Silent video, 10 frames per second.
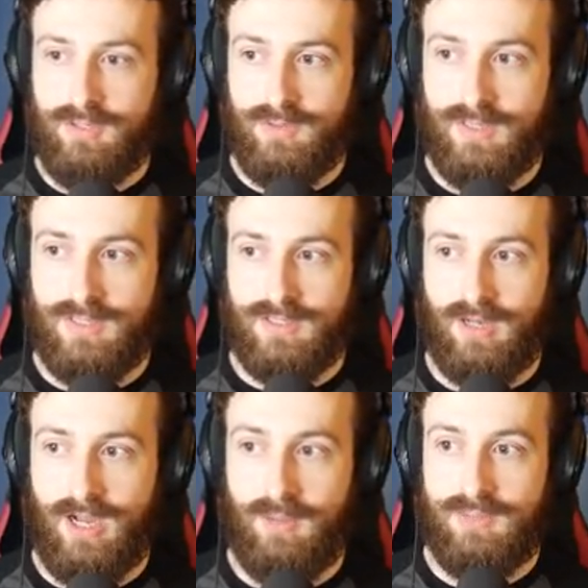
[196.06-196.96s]
to do is
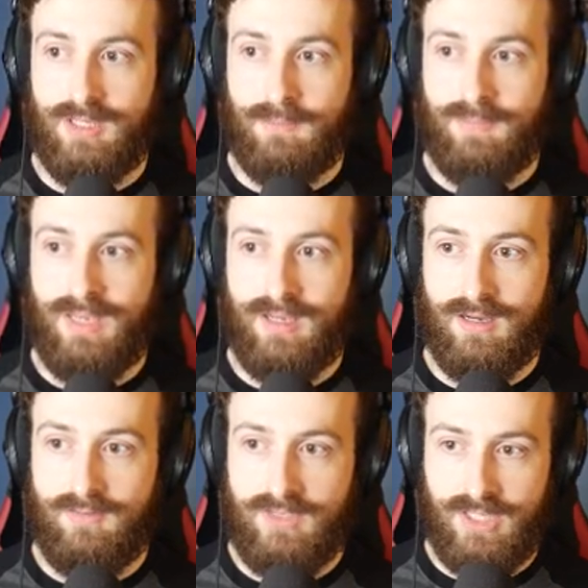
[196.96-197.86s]
climb to the peak
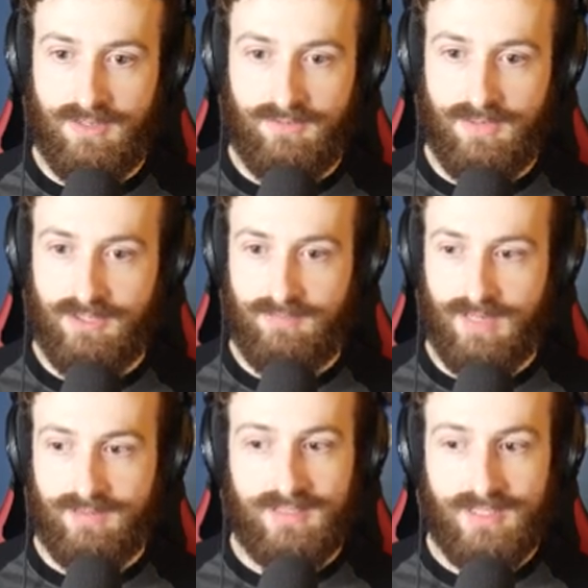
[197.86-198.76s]
of Jellyfish
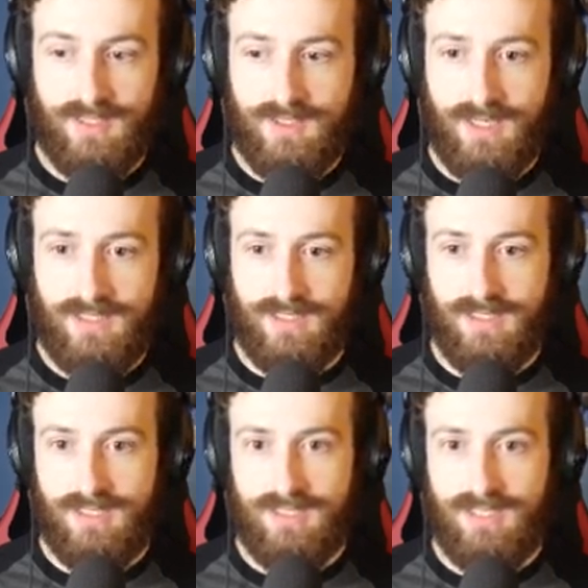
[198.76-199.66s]
Mountains. This is easy,
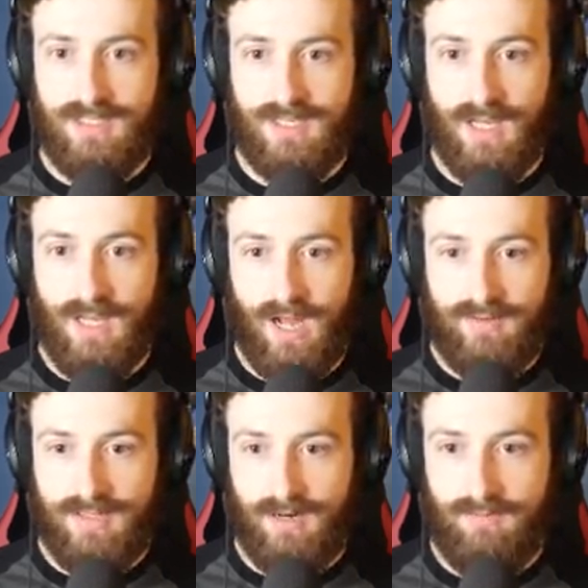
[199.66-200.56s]
this is easy. I
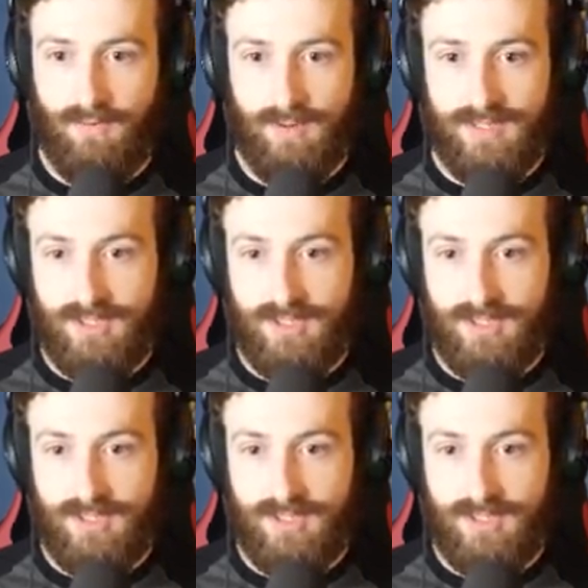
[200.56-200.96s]
just gotta avoid